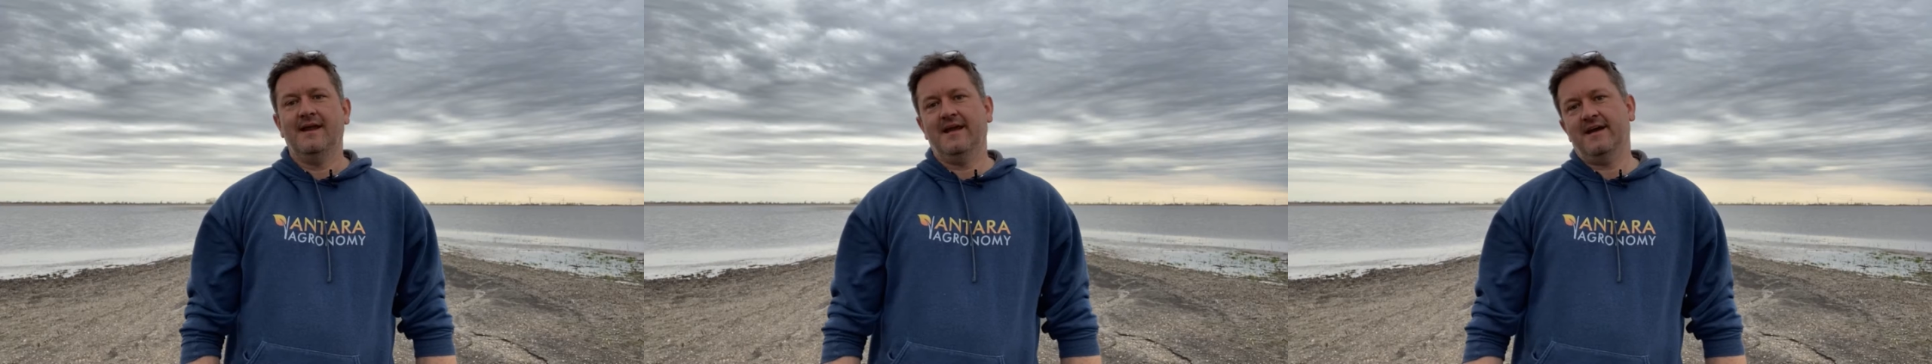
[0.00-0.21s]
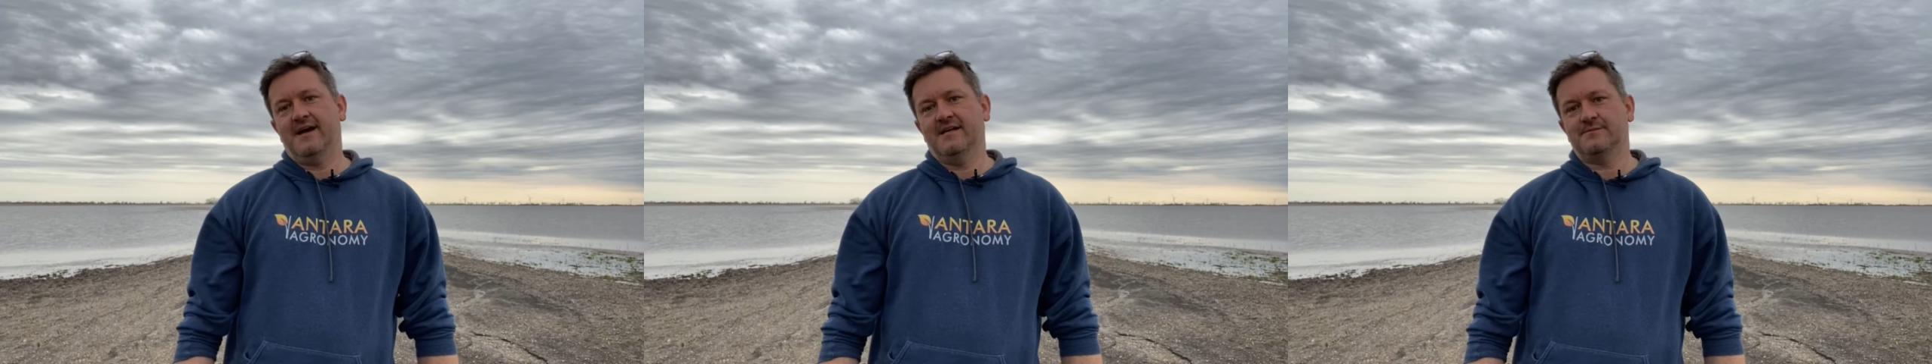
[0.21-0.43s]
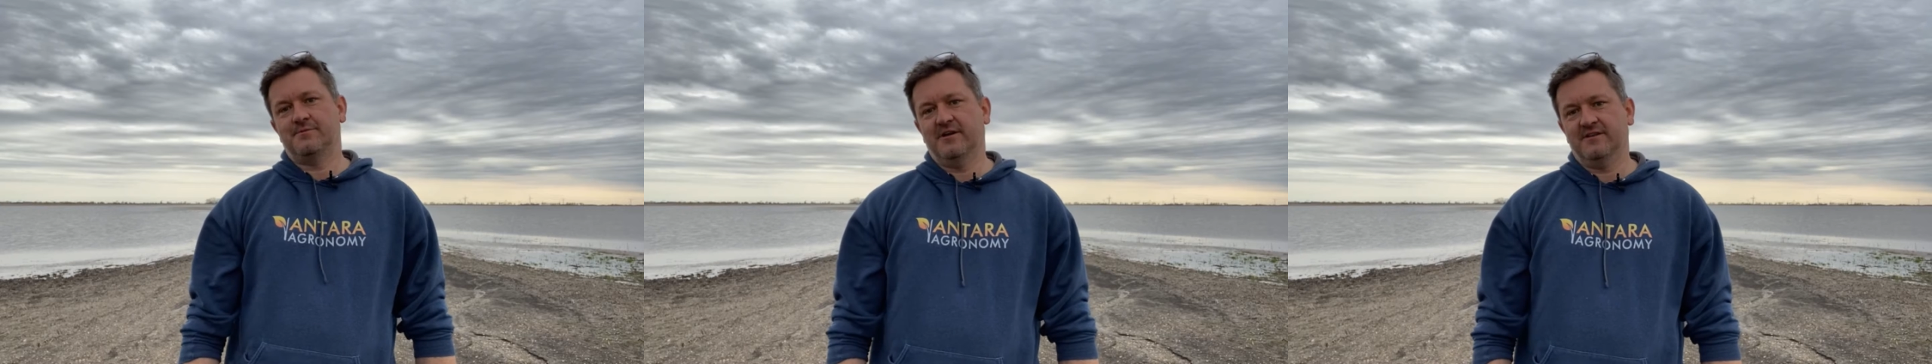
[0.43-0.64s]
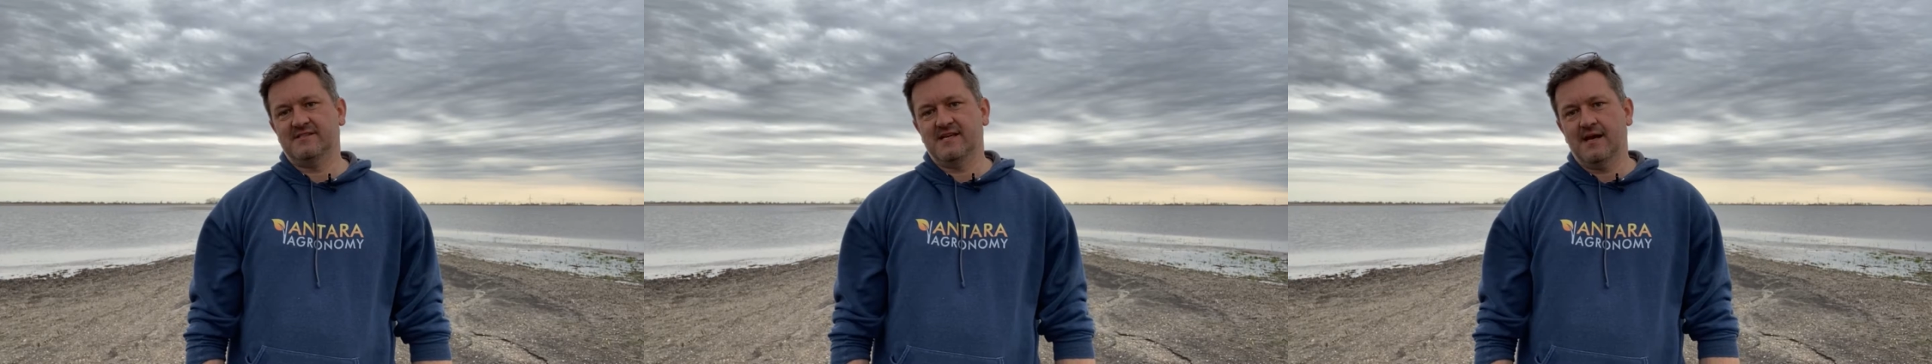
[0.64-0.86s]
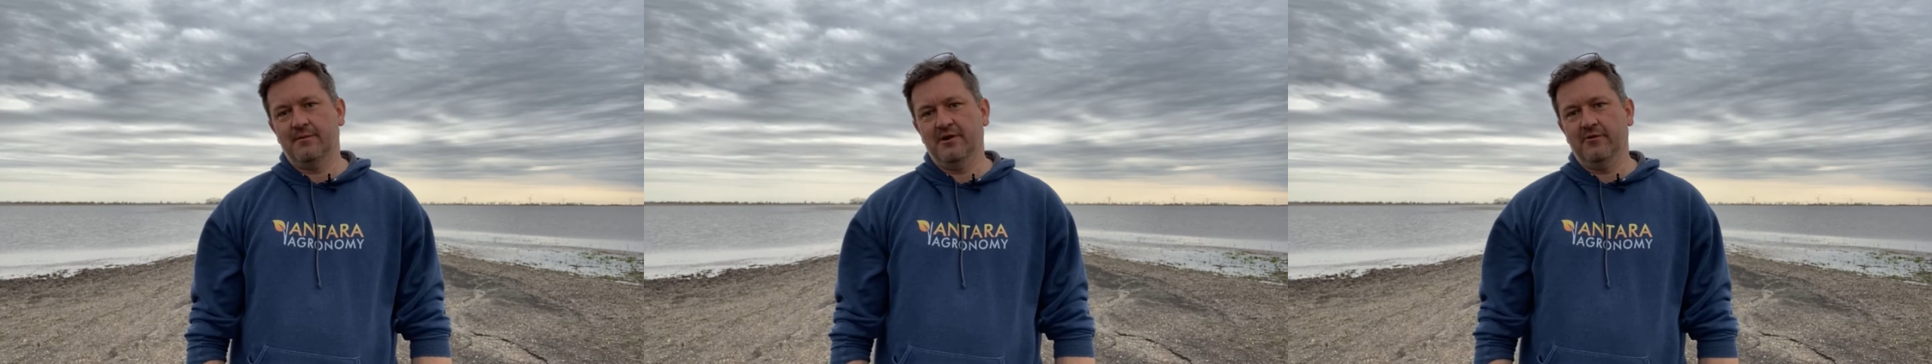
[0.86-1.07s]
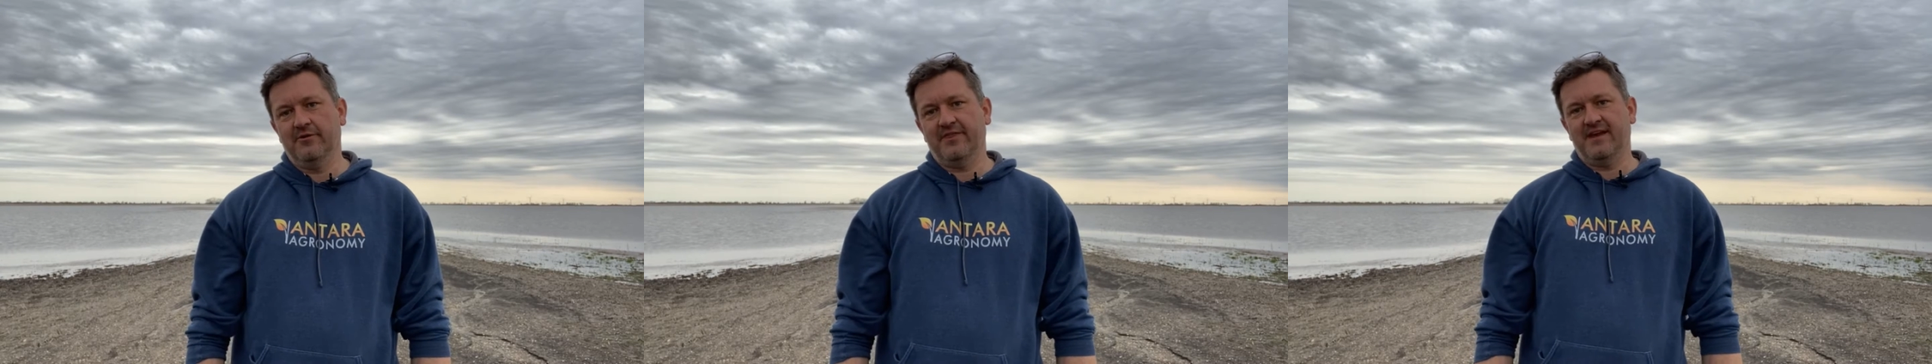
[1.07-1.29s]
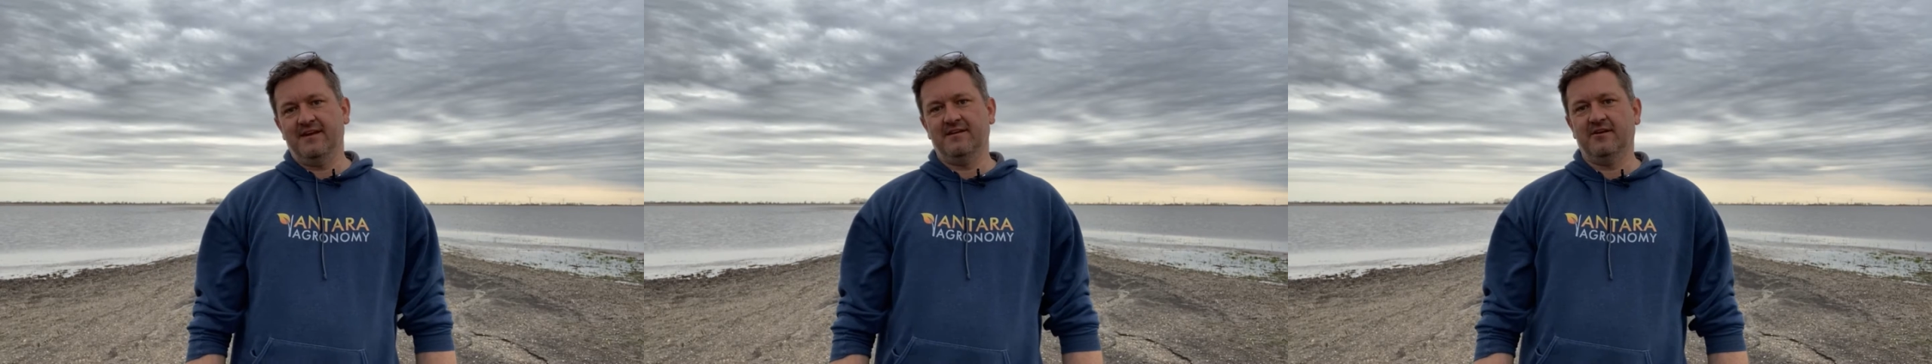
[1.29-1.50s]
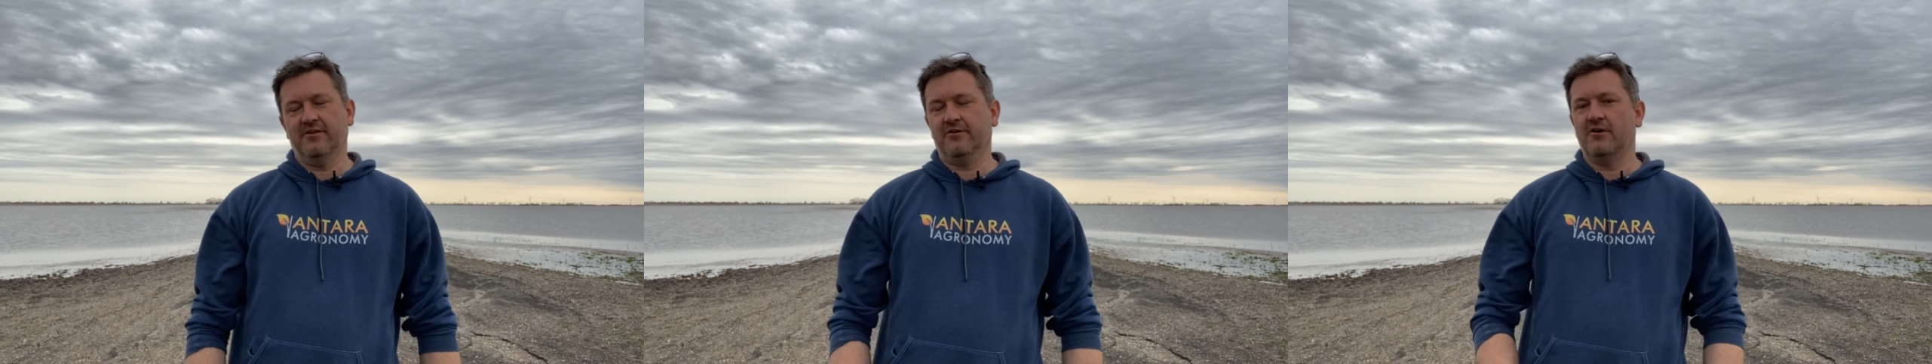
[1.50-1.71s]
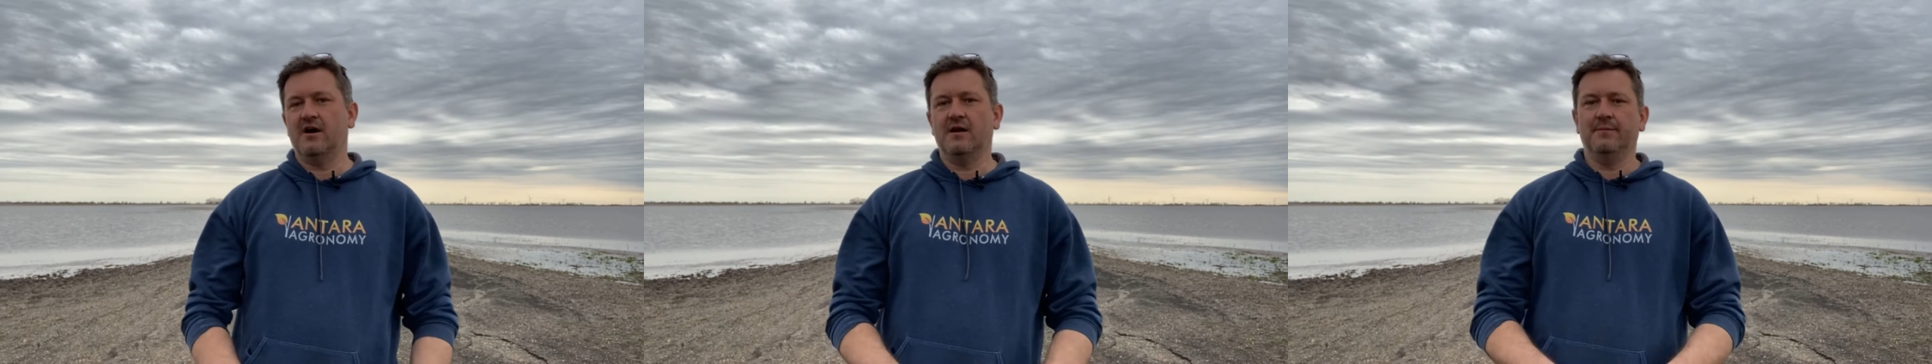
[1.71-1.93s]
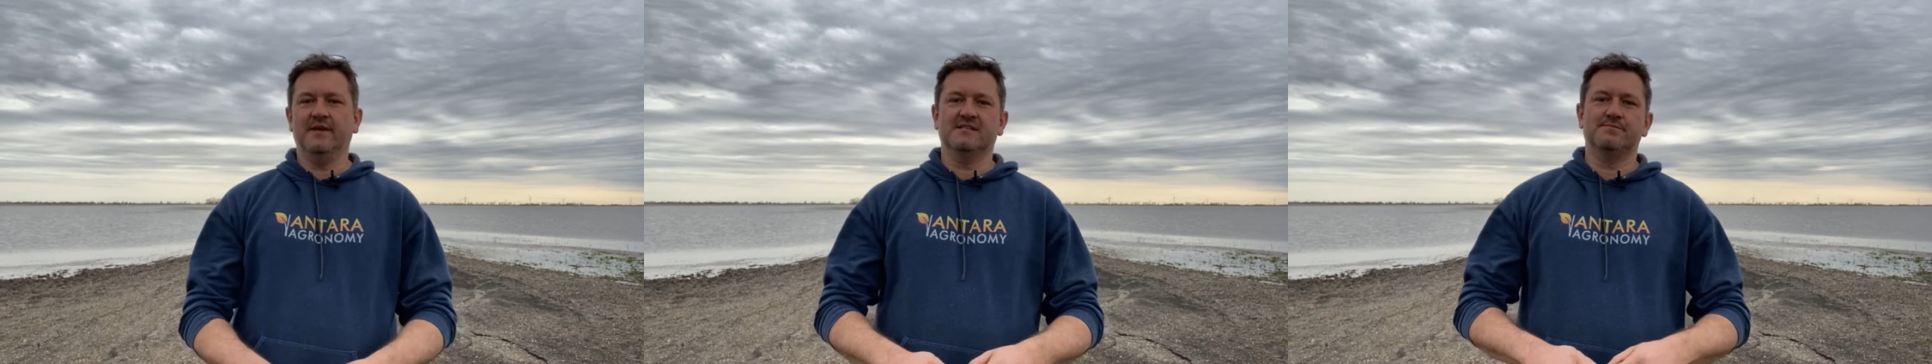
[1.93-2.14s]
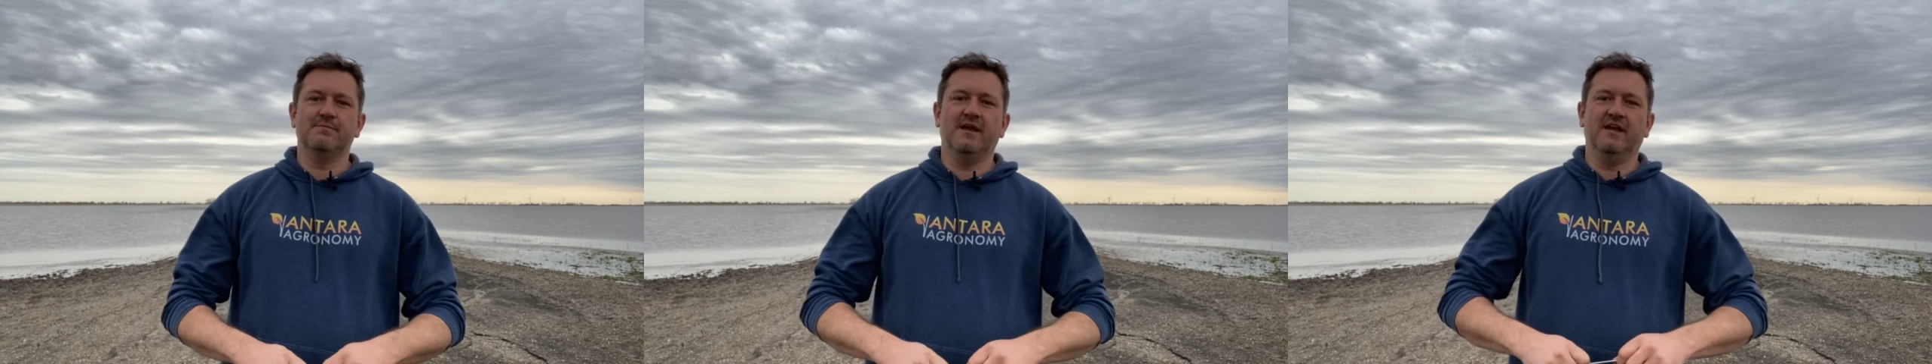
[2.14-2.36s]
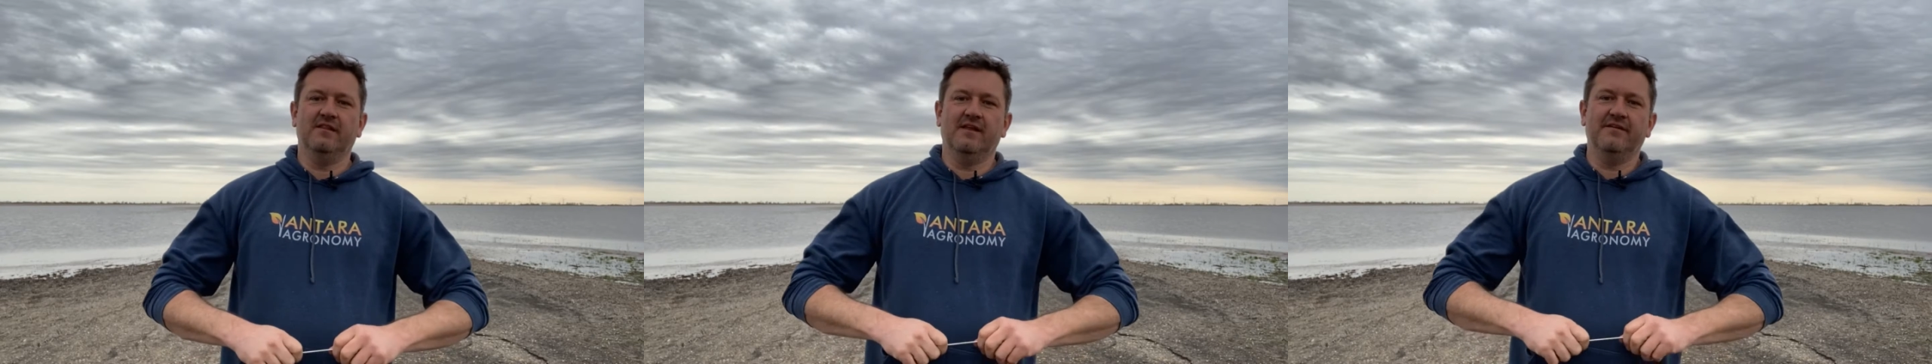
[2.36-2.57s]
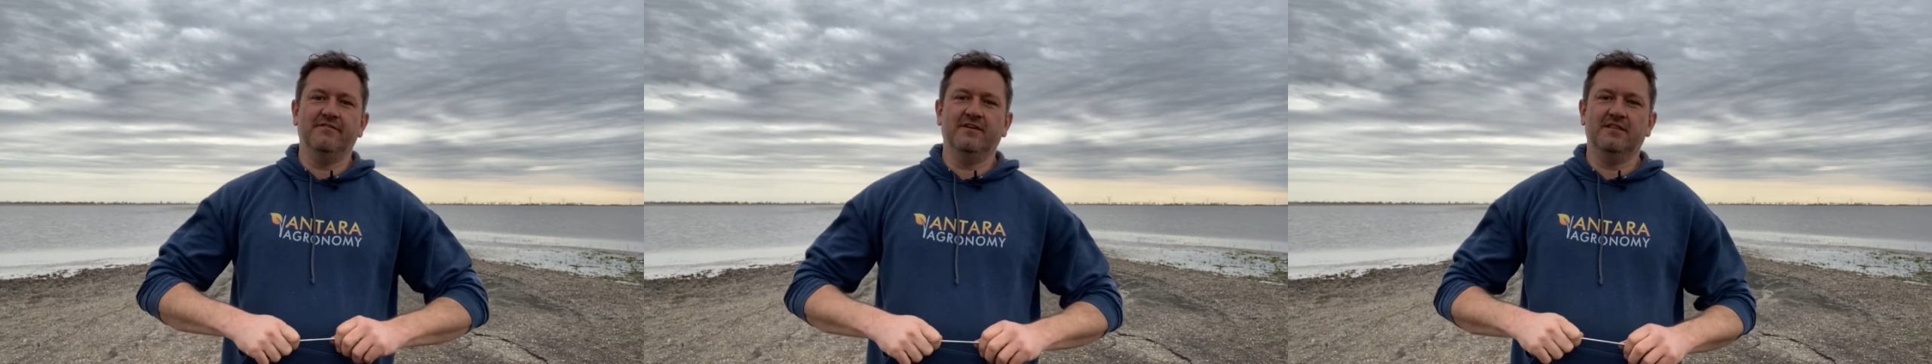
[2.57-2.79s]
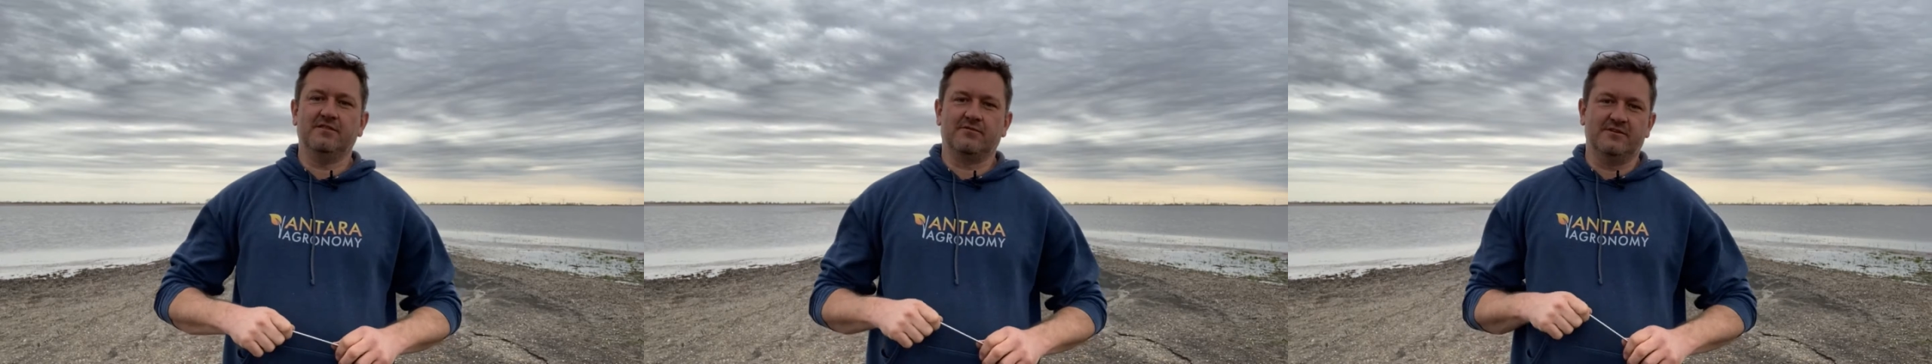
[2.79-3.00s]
Hey guys, Brunel here with Agronomy. It's May 11th.